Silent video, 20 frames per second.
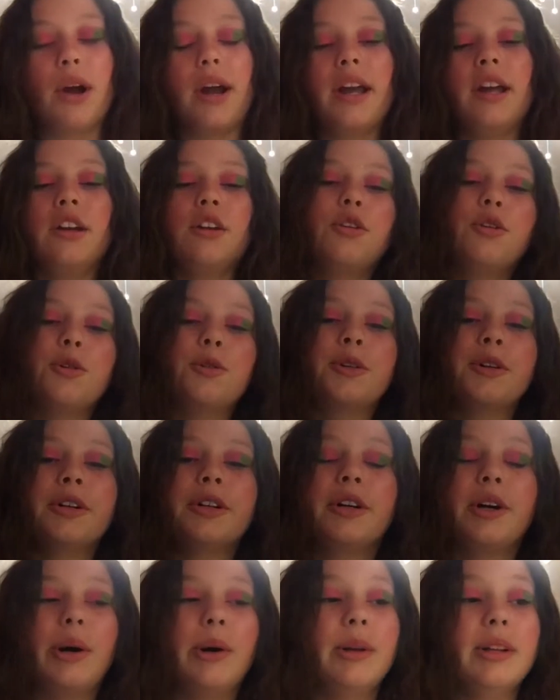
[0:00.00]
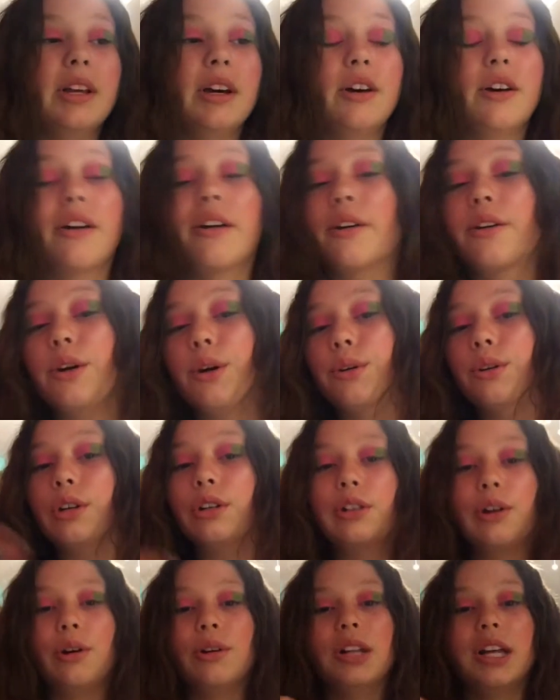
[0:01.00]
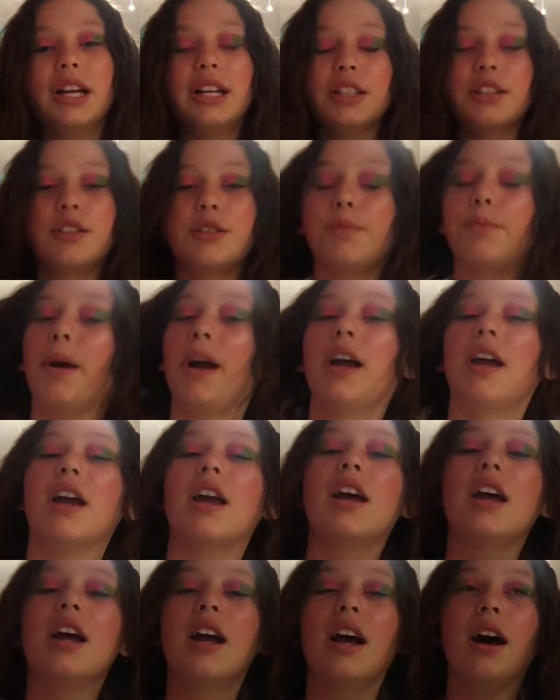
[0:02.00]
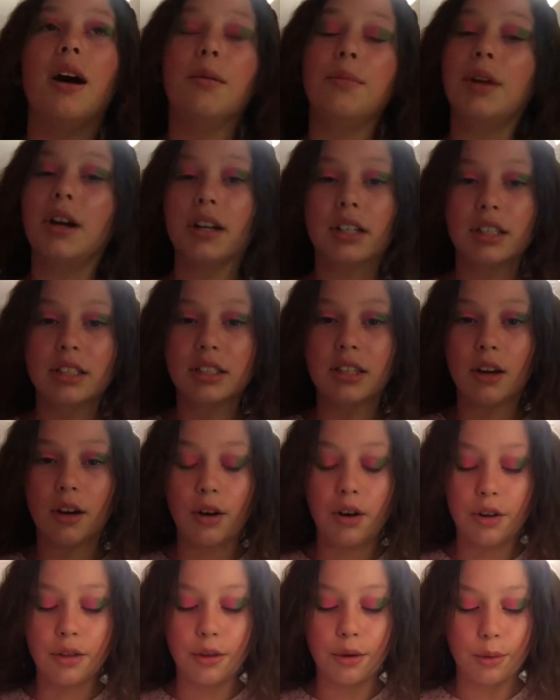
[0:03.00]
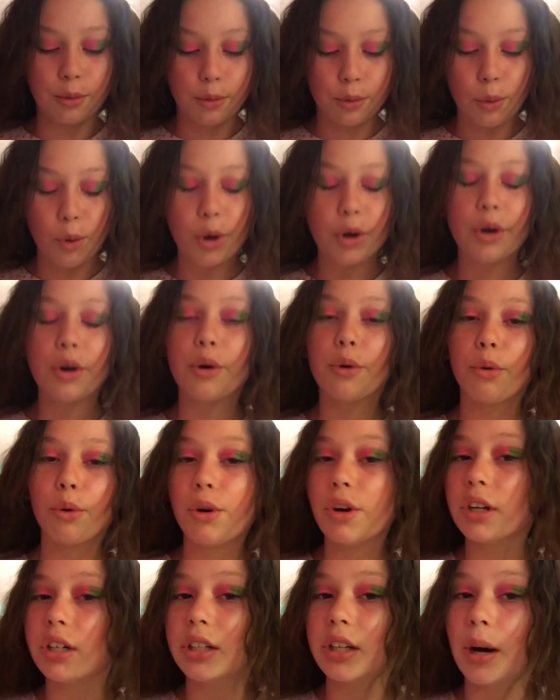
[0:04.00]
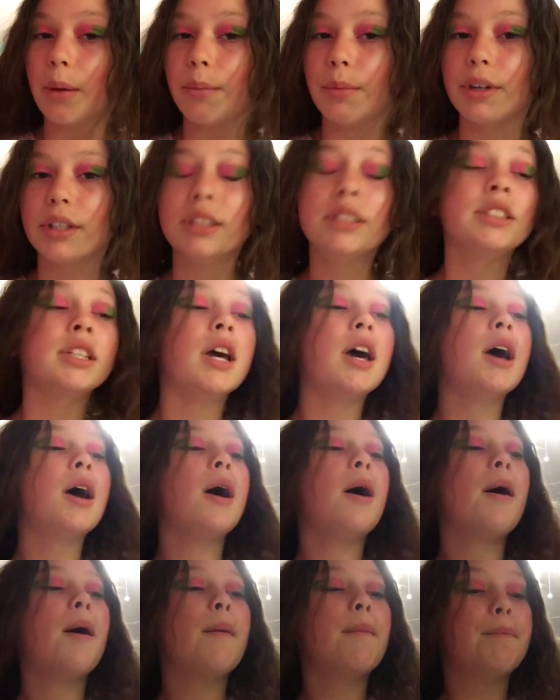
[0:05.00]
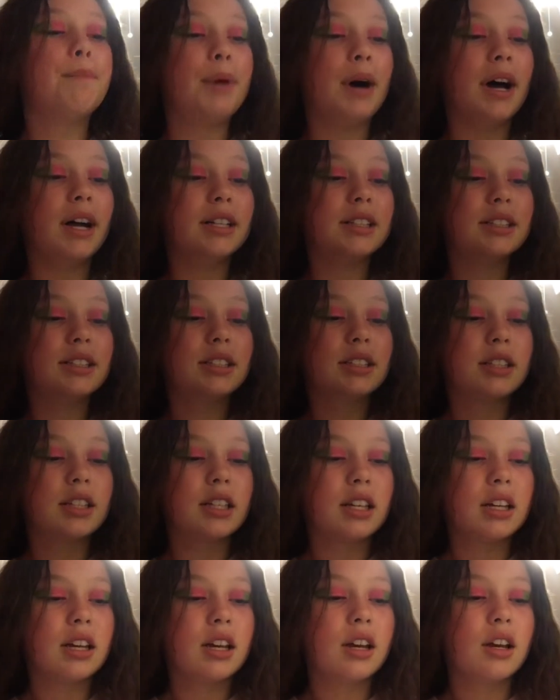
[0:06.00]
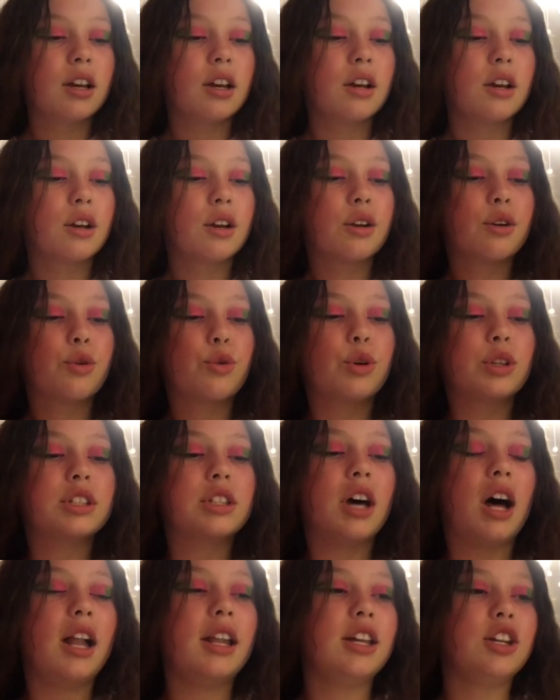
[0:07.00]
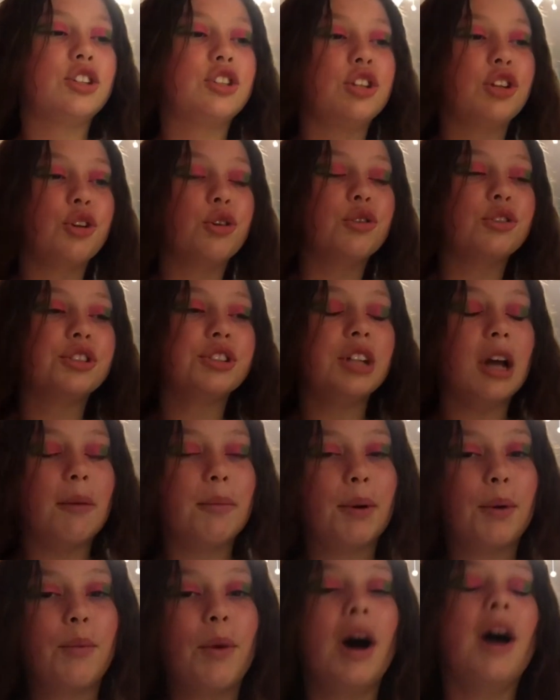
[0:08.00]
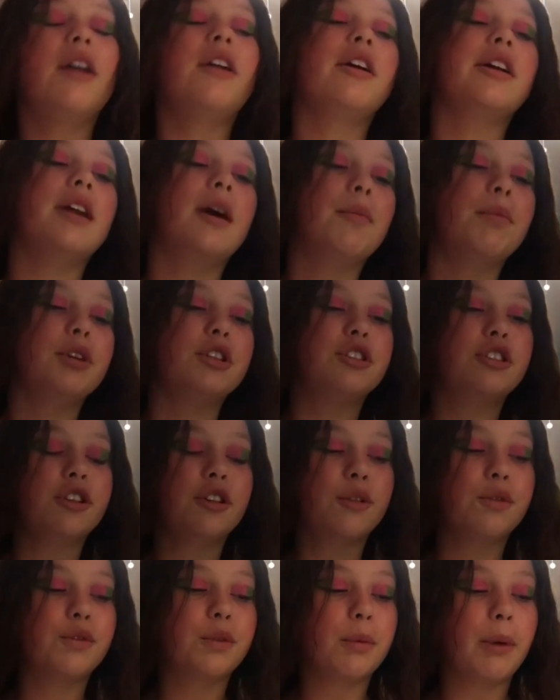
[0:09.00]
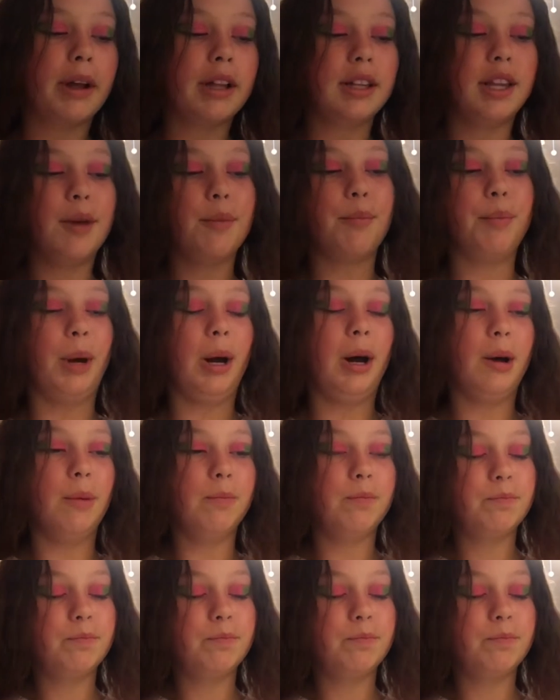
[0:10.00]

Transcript: and Coca-Cola, or Coca-Cola and Sprite. I'm not going to tell her the order or numbers, but Quasali, choose number 1 or number 2 for my lip balm.